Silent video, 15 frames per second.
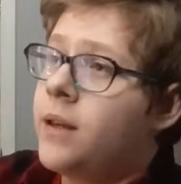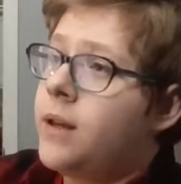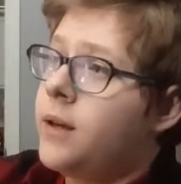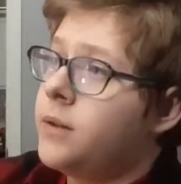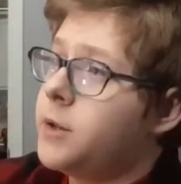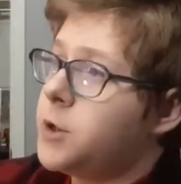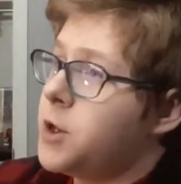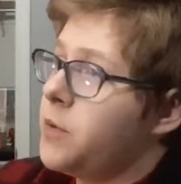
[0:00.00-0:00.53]

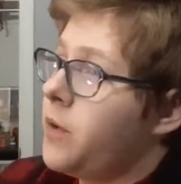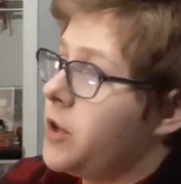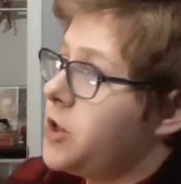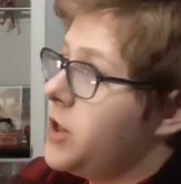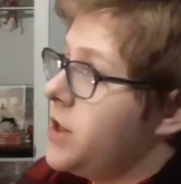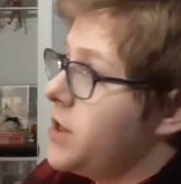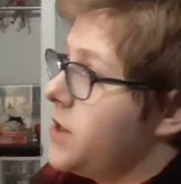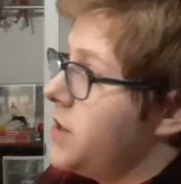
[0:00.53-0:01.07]
Unless you're
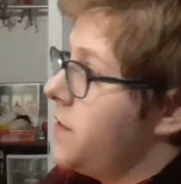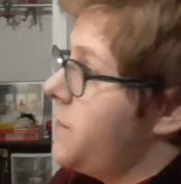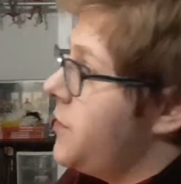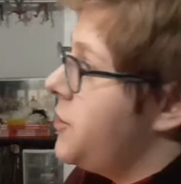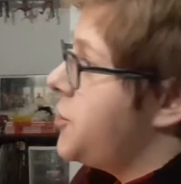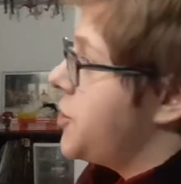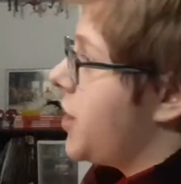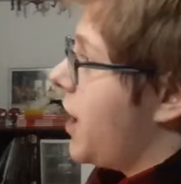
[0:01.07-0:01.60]
watching this in the
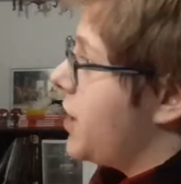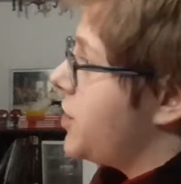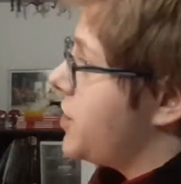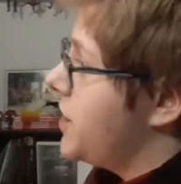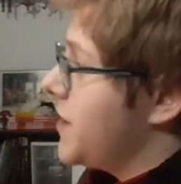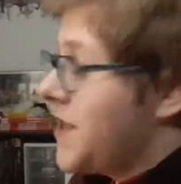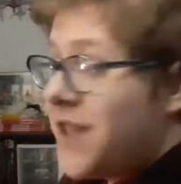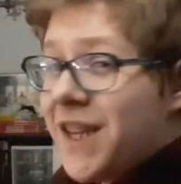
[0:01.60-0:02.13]
future, I
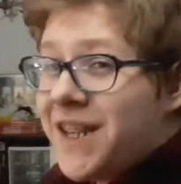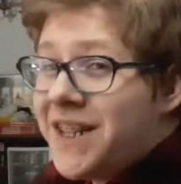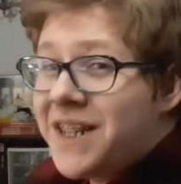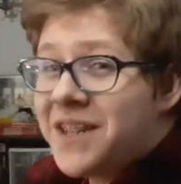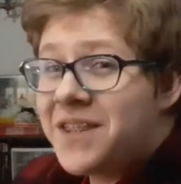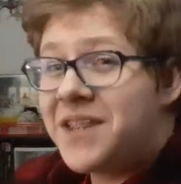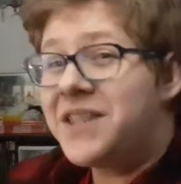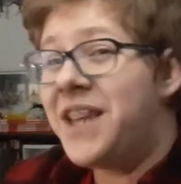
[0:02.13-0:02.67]
shouldn't have said any
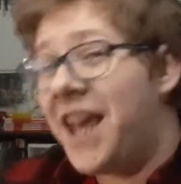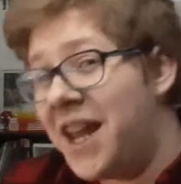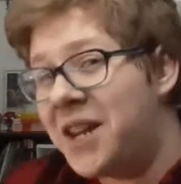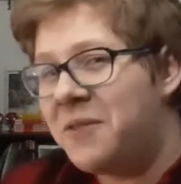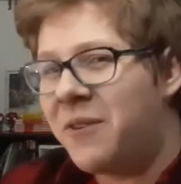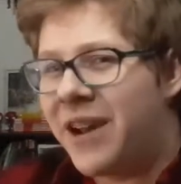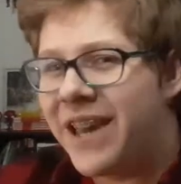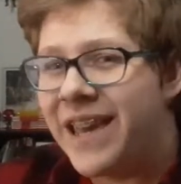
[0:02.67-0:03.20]
of this.
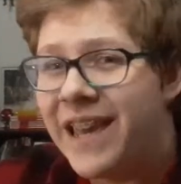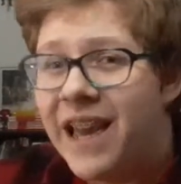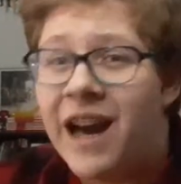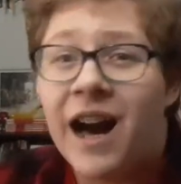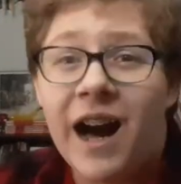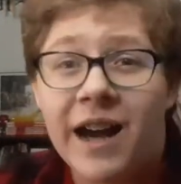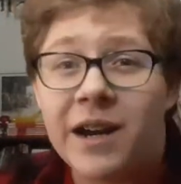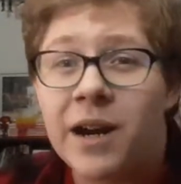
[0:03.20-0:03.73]
Anyway,
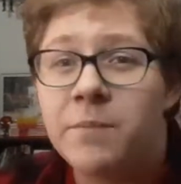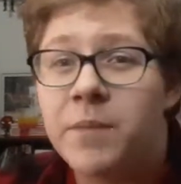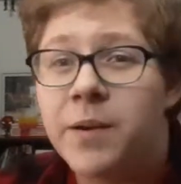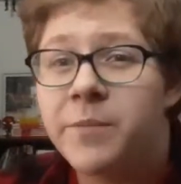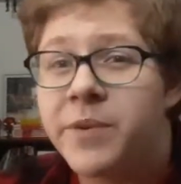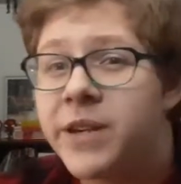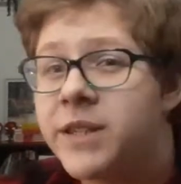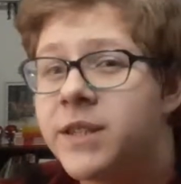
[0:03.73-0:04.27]
I got my
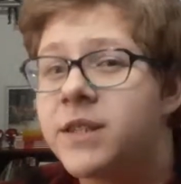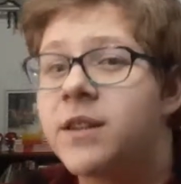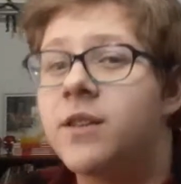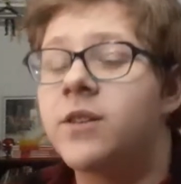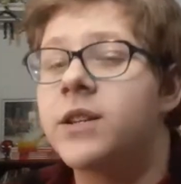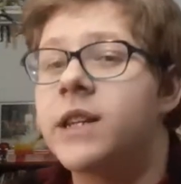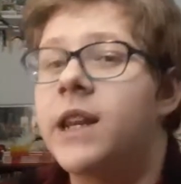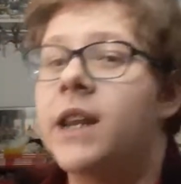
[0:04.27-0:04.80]
braces
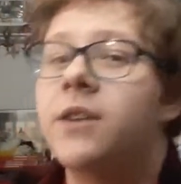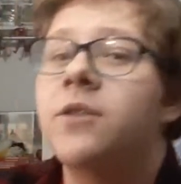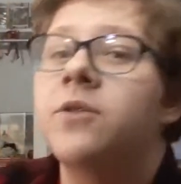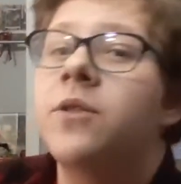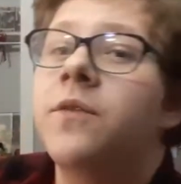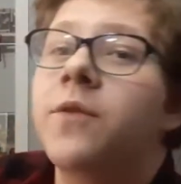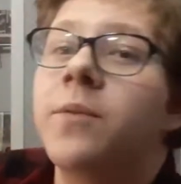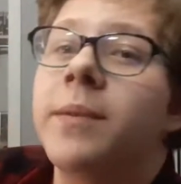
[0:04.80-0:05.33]
colored, and I don't
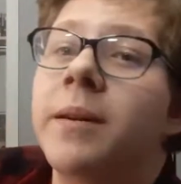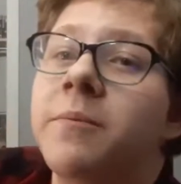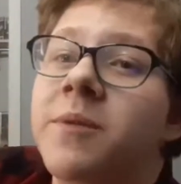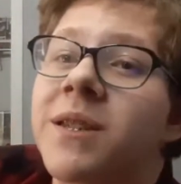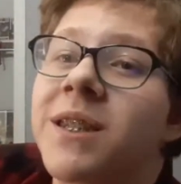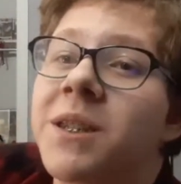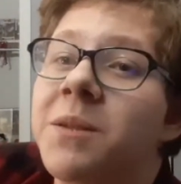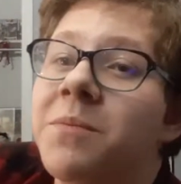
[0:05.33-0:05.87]
know if you'll be able to
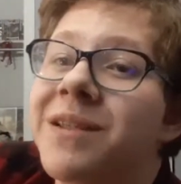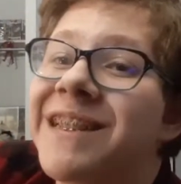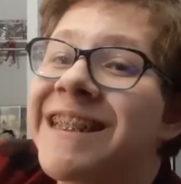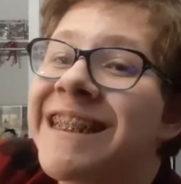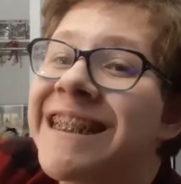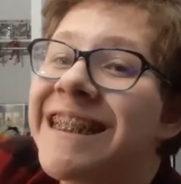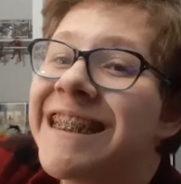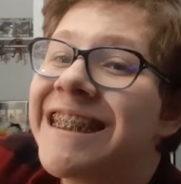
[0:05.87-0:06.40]
see, but
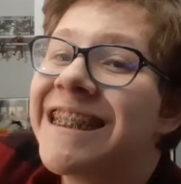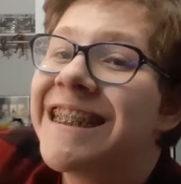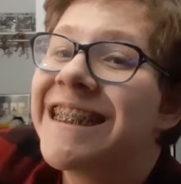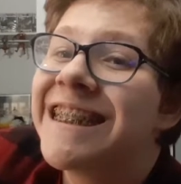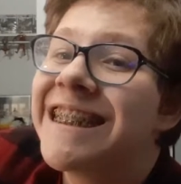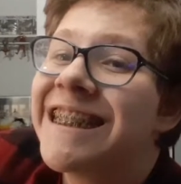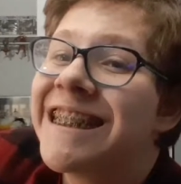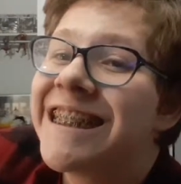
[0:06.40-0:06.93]

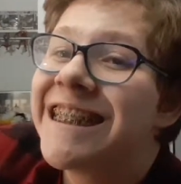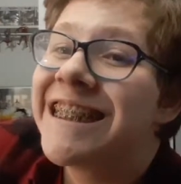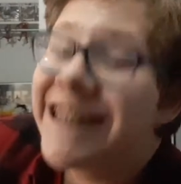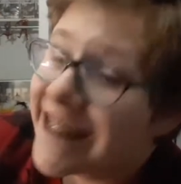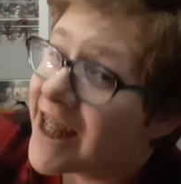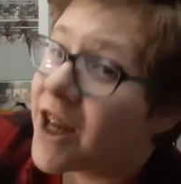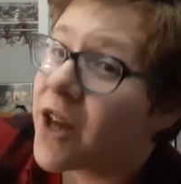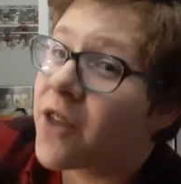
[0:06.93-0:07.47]

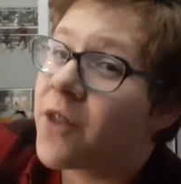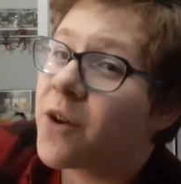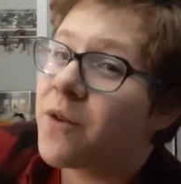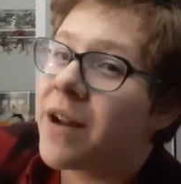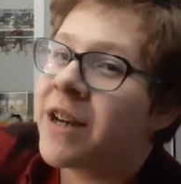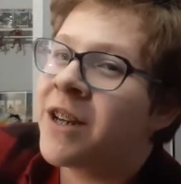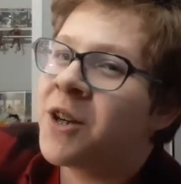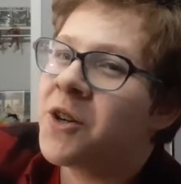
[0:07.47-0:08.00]
they're
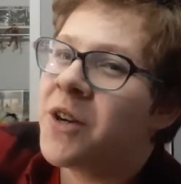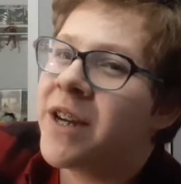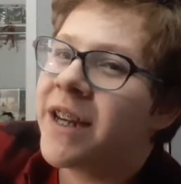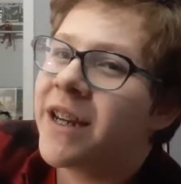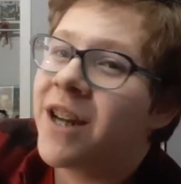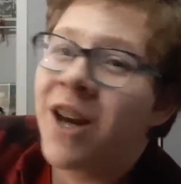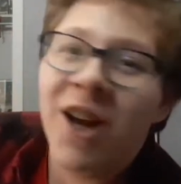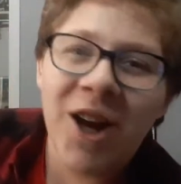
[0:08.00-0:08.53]
red and
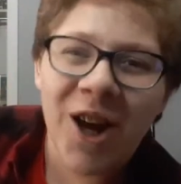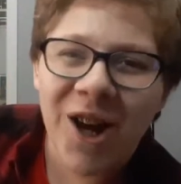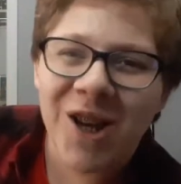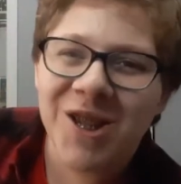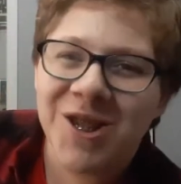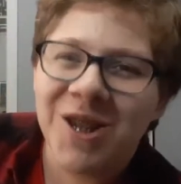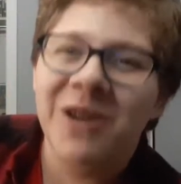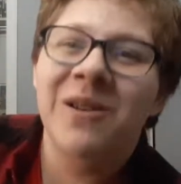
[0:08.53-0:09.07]
green.
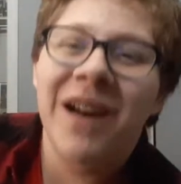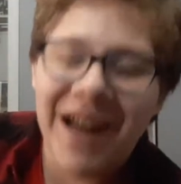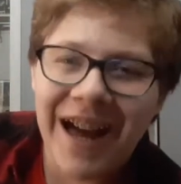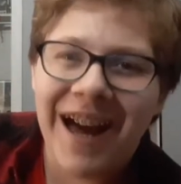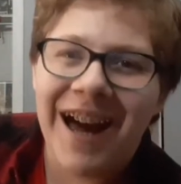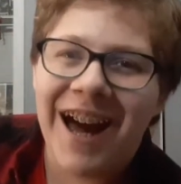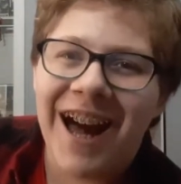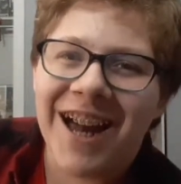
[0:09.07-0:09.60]
Also,
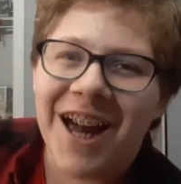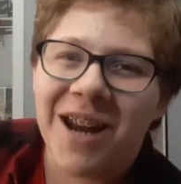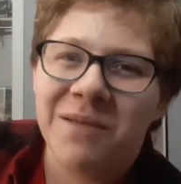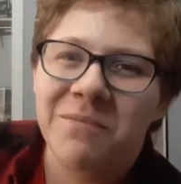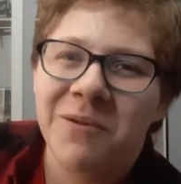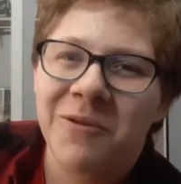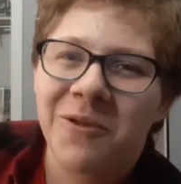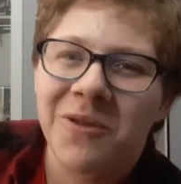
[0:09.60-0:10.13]
I got a
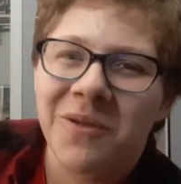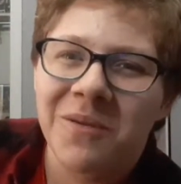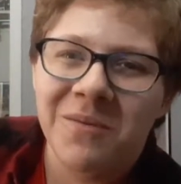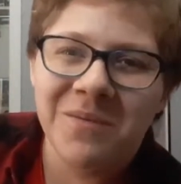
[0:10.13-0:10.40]
pull